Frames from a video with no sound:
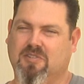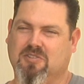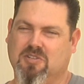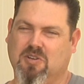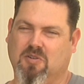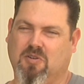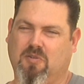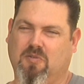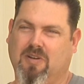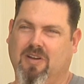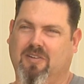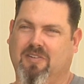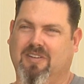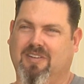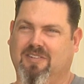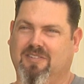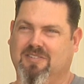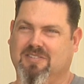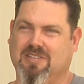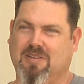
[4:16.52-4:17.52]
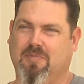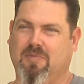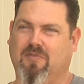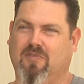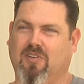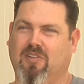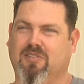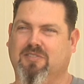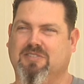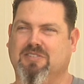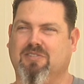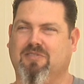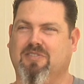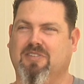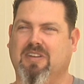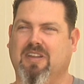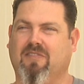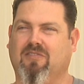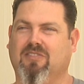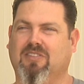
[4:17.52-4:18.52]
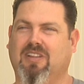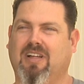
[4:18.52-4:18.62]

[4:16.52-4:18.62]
The joke around here is I'm the volunteer that never